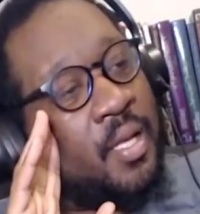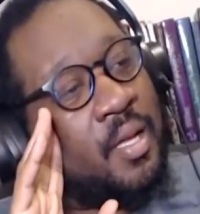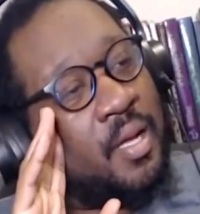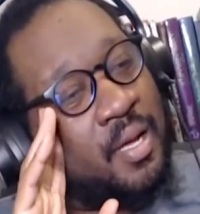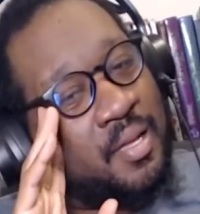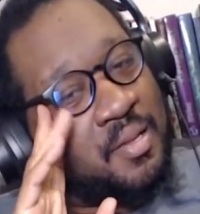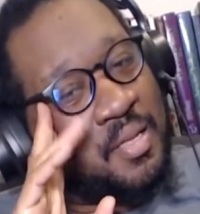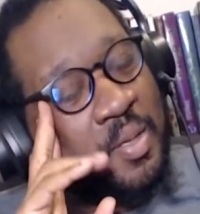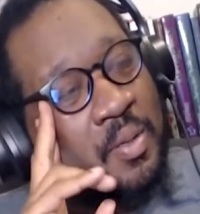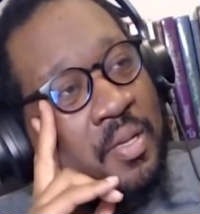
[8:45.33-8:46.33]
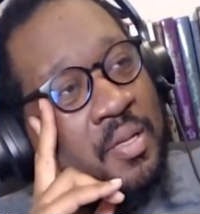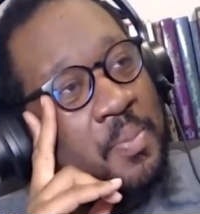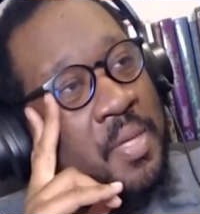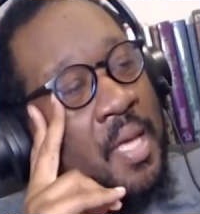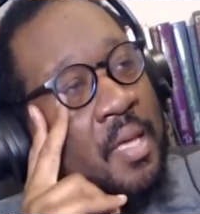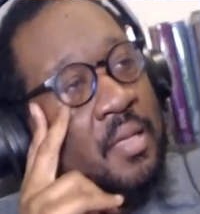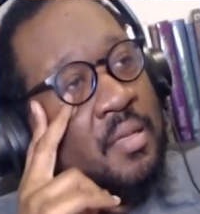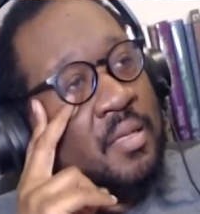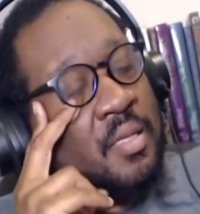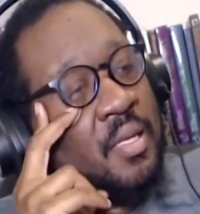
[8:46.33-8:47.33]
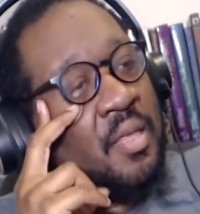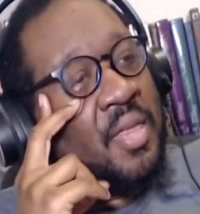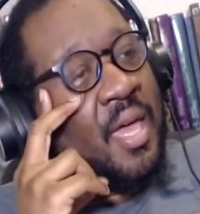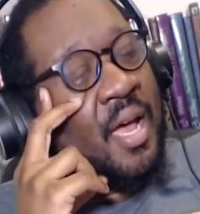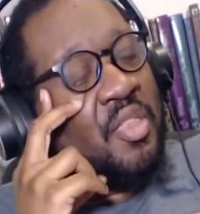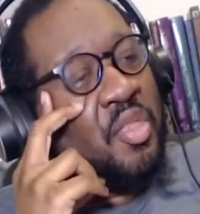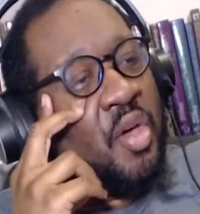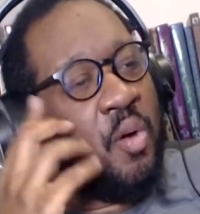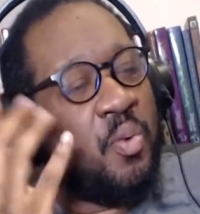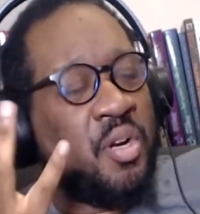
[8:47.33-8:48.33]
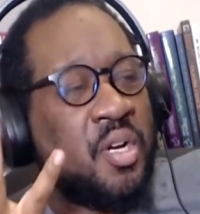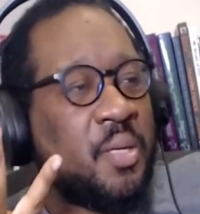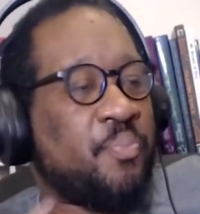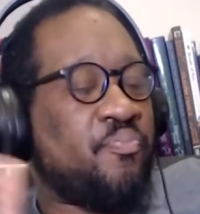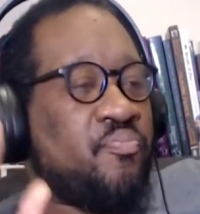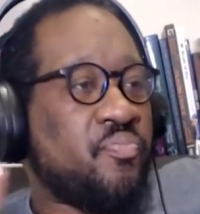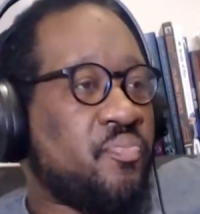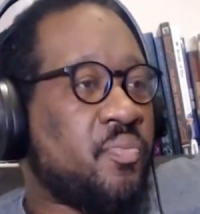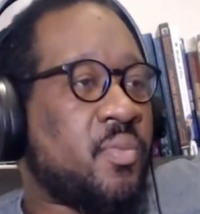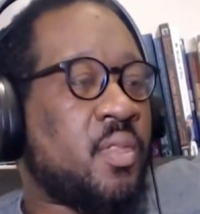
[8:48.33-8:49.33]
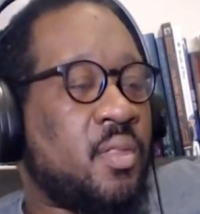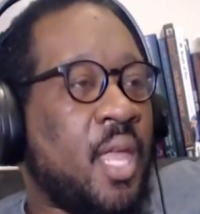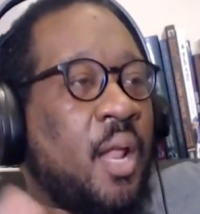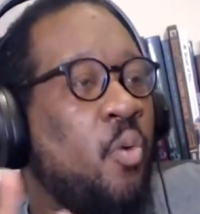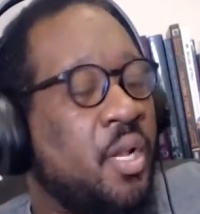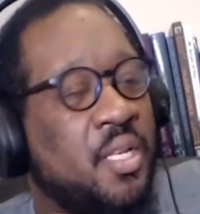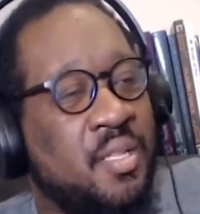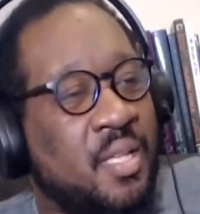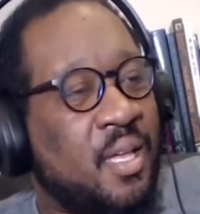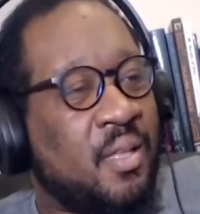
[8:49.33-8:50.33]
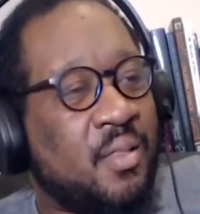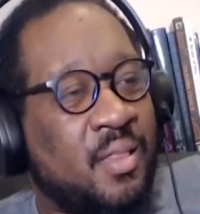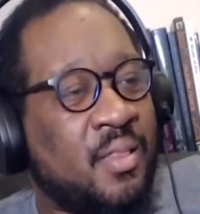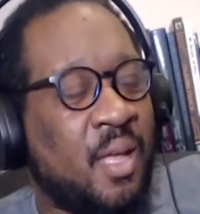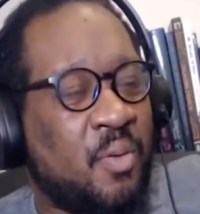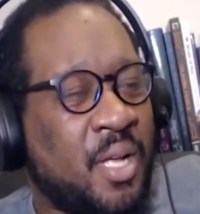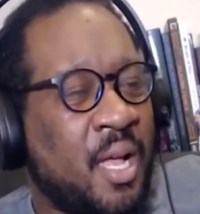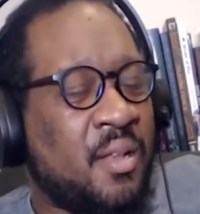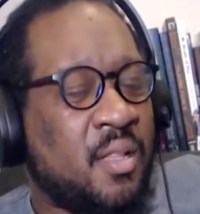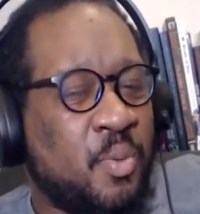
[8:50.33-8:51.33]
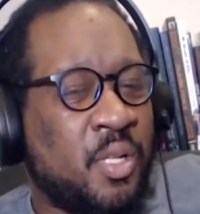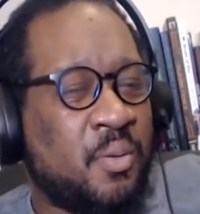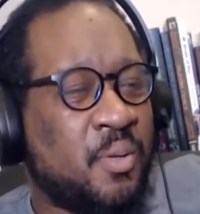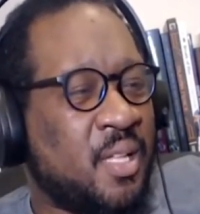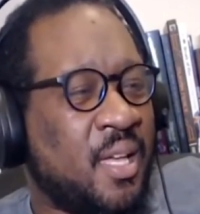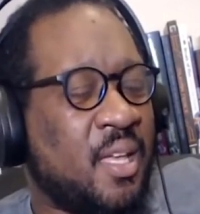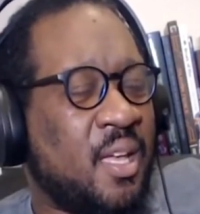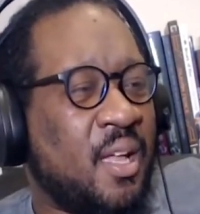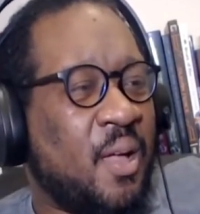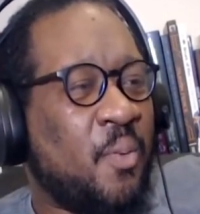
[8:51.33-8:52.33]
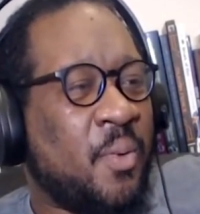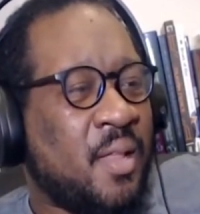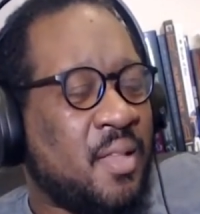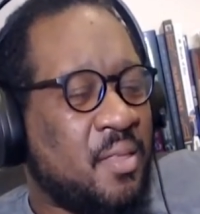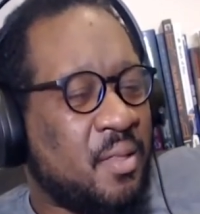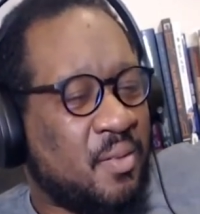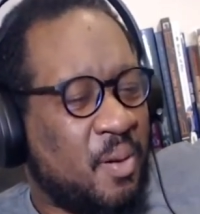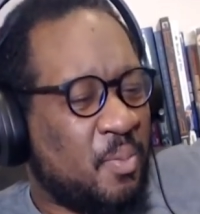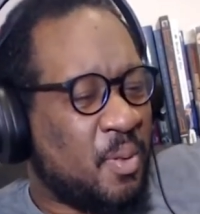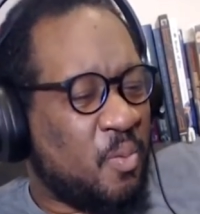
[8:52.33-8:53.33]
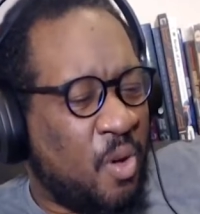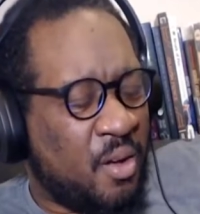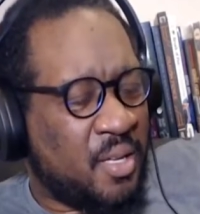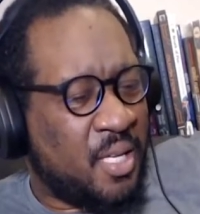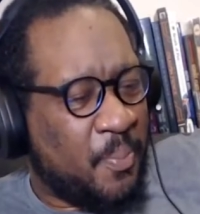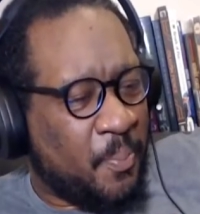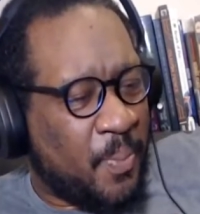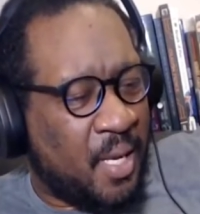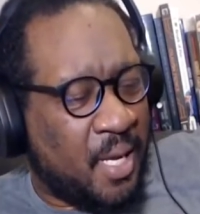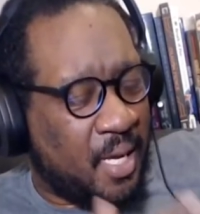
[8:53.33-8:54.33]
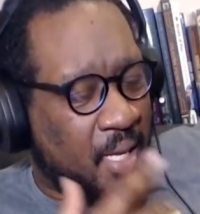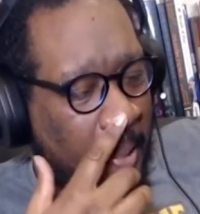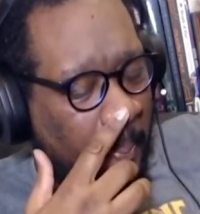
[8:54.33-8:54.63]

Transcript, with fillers: uh, so some things that I thought were that I wanted to say that were kind of spoiler was like when I say the script was wonky, like